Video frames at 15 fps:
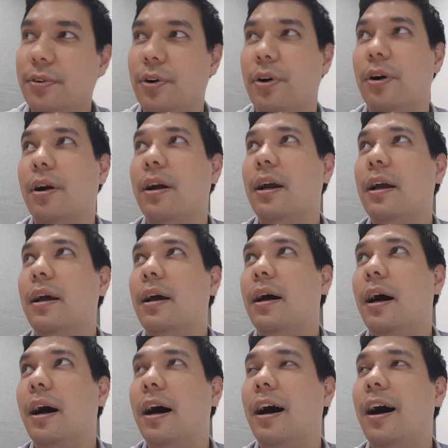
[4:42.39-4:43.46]
or
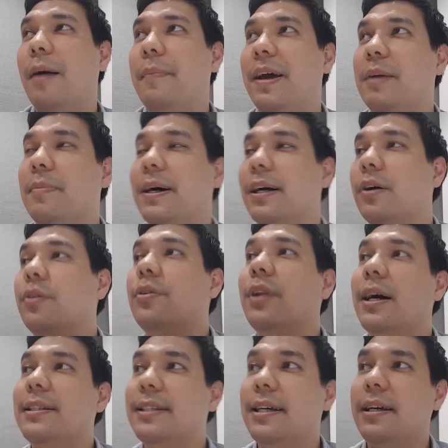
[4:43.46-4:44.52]
I make my own
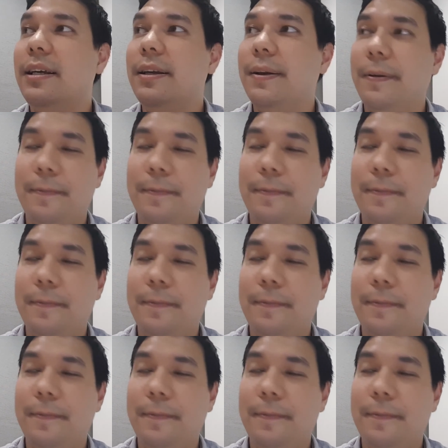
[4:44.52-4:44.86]
latte.